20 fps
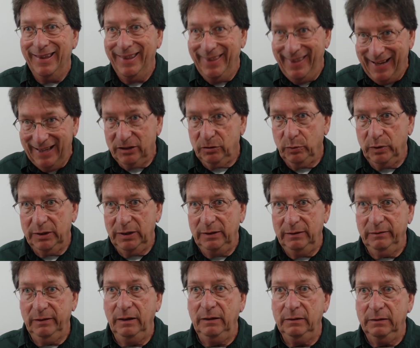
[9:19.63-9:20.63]
That's what
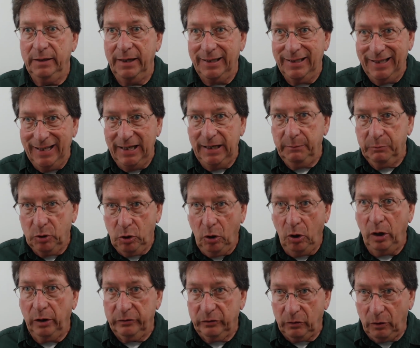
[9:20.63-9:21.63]
these things, they keep
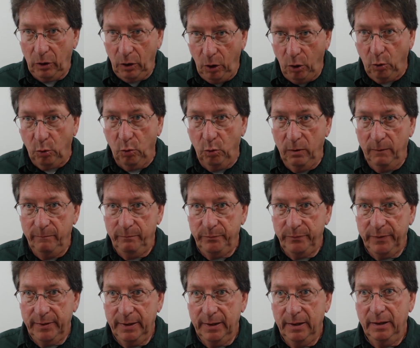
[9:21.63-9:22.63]
costs low.
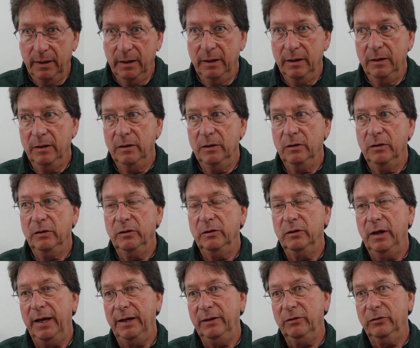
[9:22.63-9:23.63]

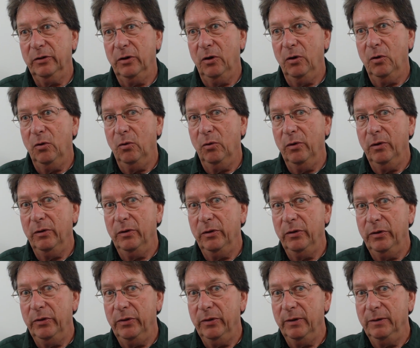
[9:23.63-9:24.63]
And so,
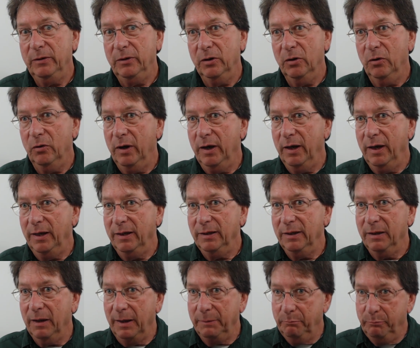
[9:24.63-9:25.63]
you know,
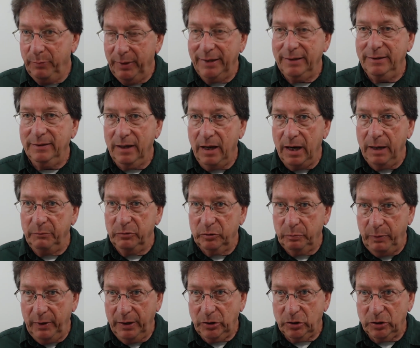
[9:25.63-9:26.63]
a big time
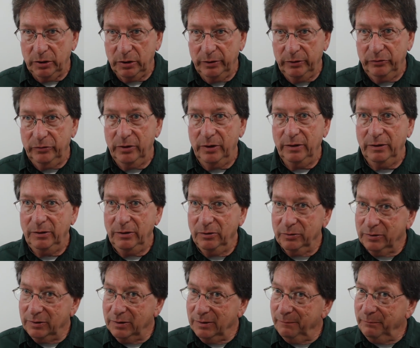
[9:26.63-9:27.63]
specialist, you
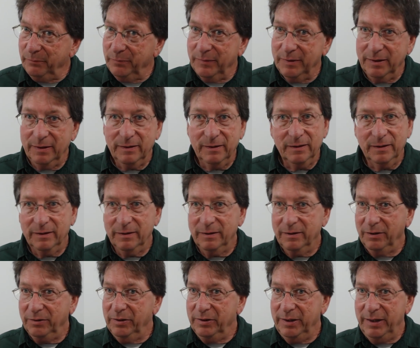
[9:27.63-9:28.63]
know,
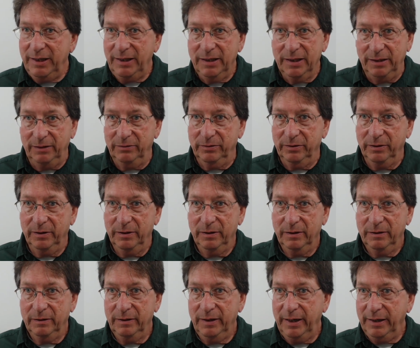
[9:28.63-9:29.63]
doesn't need these.
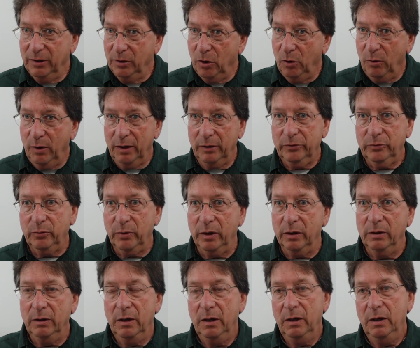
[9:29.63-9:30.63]
They can go elsewhere.